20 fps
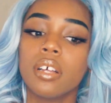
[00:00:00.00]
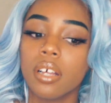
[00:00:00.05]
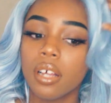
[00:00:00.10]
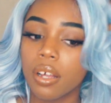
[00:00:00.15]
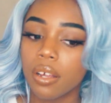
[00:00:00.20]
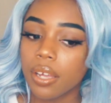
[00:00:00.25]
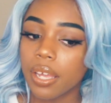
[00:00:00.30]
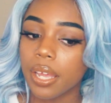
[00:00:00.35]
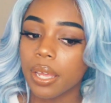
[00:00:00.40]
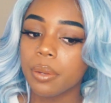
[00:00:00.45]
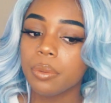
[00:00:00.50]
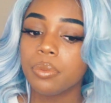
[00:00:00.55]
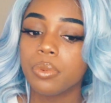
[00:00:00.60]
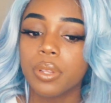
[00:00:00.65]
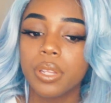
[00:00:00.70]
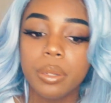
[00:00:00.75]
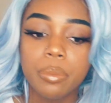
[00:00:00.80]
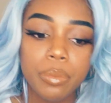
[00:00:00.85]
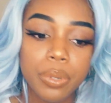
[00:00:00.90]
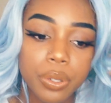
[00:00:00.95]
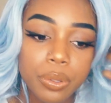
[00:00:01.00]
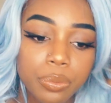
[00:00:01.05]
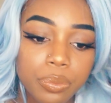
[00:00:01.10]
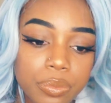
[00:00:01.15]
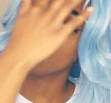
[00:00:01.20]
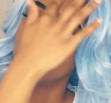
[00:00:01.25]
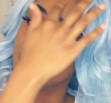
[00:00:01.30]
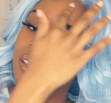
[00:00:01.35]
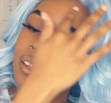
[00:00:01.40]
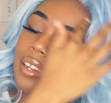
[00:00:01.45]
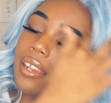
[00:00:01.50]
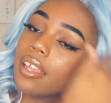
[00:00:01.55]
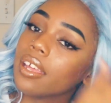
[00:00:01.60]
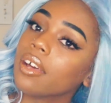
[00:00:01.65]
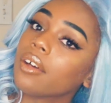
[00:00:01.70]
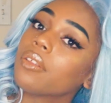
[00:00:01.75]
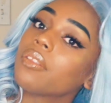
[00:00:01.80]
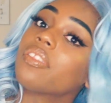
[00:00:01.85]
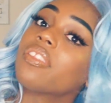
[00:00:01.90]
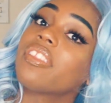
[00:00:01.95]
Okay, well then boom.
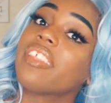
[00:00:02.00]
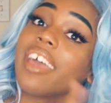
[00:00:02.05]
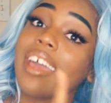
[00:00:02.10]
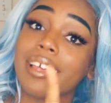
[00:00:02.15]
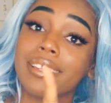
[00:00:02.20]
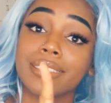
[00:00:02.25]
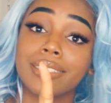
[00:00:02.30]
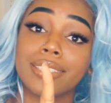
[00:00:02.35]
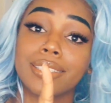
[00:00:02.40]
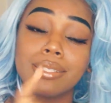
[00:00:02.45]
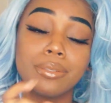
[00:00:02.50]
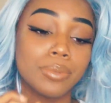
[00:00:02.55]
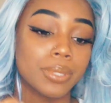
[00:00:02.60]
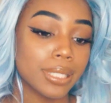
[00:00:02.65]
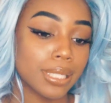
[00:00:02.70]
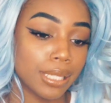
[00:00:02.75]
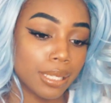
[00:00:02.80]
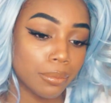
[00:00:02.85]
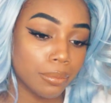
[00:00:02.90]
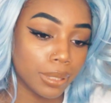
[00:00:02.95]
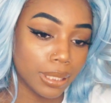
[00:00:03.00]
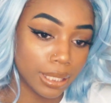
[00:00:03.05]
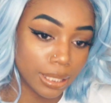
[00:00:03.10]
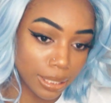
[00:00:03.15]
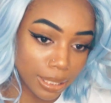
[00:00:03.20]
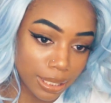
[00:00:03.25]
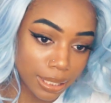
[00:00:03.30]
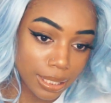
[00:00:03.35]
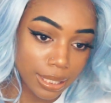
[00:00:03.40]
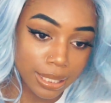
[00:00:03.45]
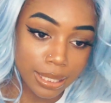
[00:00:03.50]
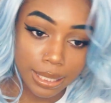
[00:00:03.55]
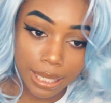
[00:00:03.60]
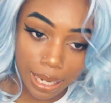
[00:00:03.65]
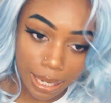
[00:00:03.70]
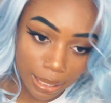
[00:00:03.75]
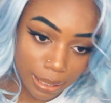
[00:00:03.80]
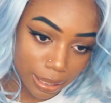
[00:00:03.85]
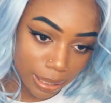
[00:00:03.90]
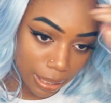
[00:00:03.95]
Now that's what's the complete
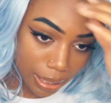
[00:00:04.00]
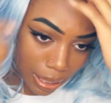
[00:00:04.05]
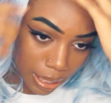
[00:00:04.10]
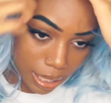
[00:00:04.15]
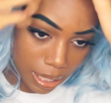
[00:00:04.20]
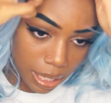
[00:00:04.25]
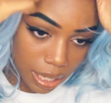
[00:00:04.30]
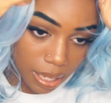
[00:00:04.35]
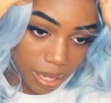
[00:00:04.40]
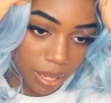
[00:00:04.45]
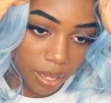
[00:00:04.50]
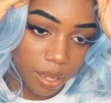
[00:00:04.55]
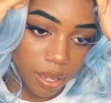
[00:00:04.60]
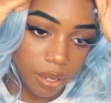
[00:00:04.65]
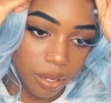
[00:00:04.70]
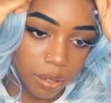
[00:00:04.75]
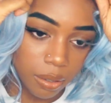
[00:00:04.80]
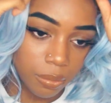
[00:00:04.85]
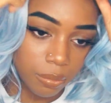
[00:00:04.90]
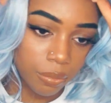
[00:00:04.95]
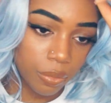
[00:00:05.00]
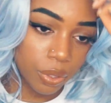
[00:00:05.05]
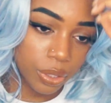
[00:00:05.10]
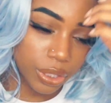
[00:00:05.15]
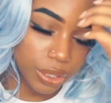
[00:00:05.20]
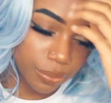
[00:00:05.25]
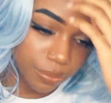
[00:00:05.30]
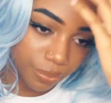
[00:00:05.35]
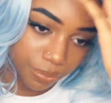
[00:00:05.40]
styling portion.